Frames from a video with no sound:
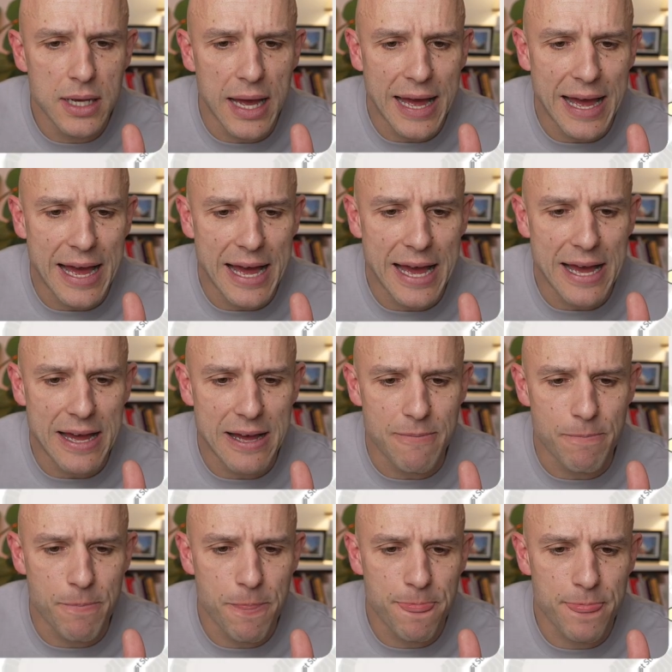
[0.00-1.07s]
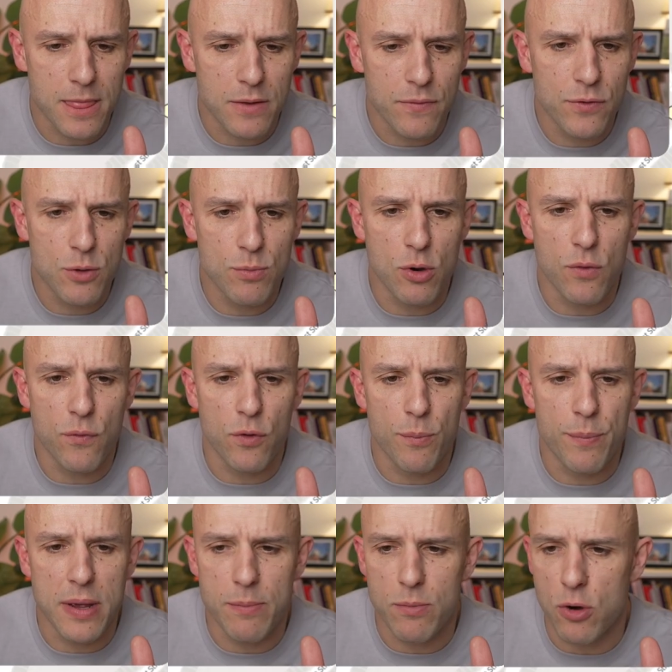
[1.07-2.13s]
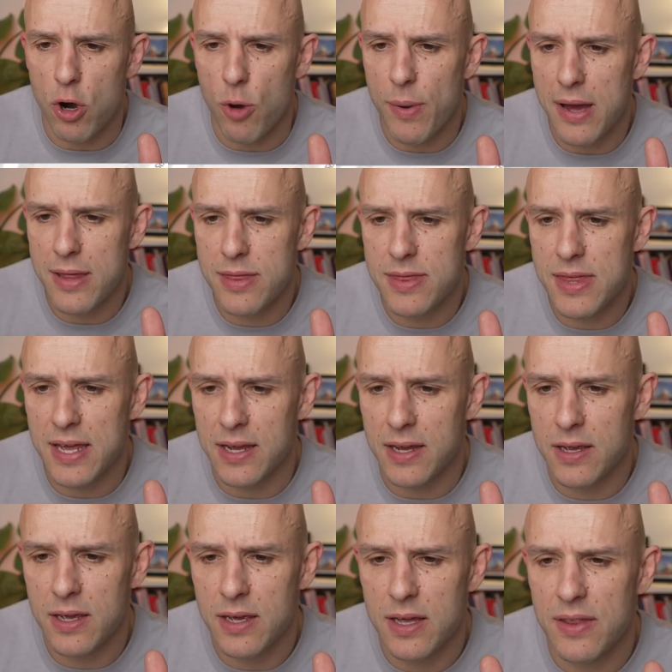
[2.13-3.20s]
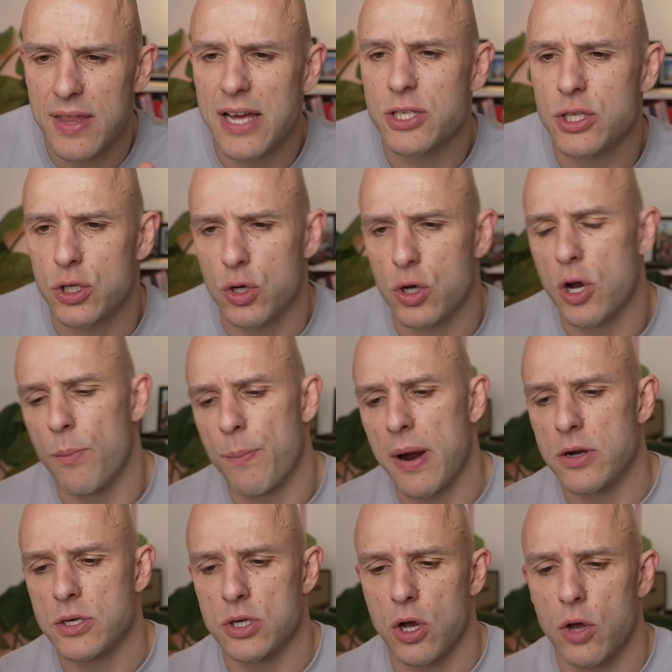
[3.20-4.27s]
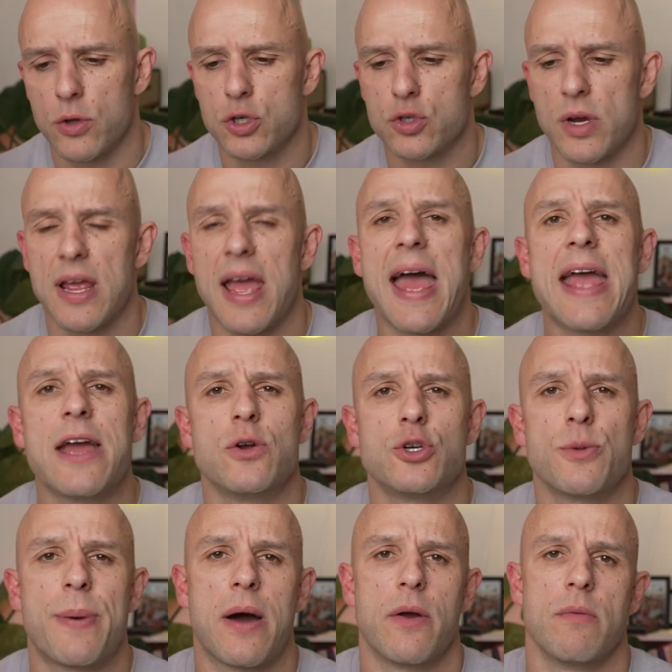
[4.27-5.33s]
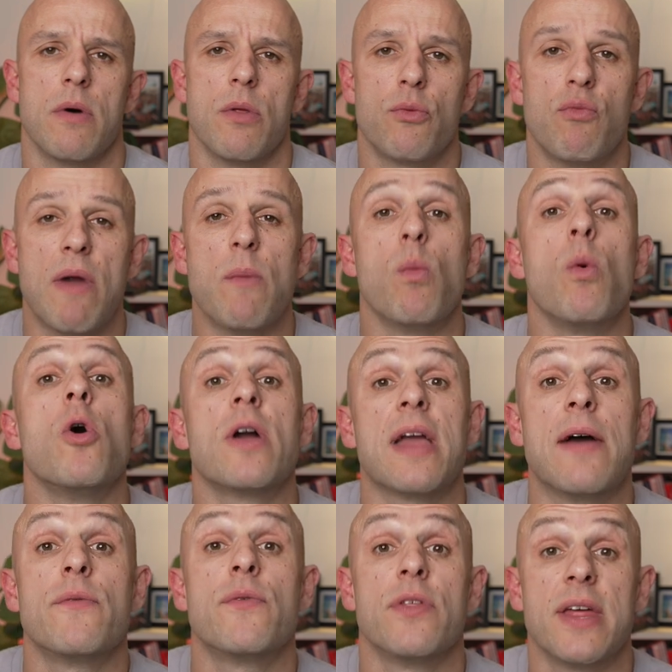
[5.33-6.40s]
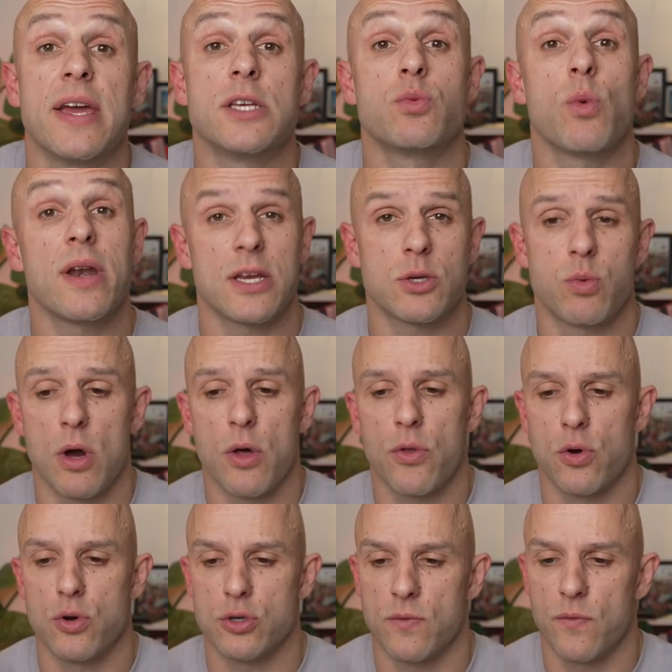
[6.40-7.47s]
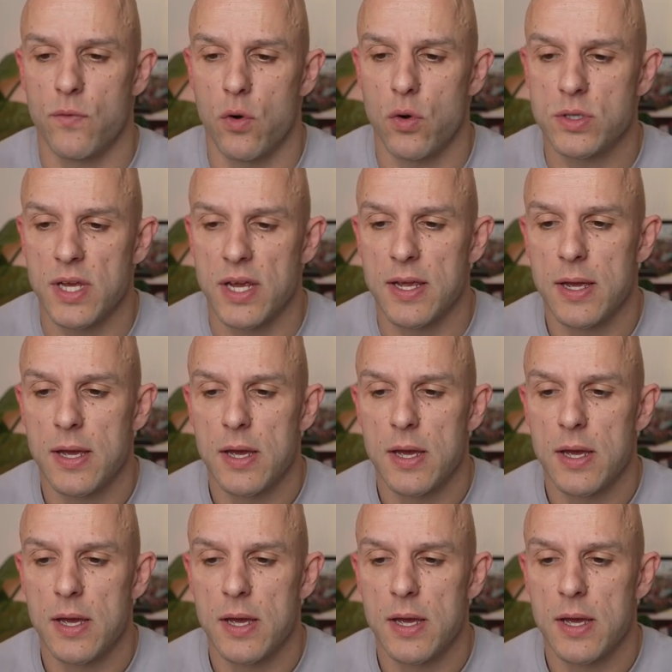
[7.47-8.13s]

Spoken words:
A few more for a bit more, but I think that's a good comparison on the street. £800 a month rent we'll get for this when it's worth 140.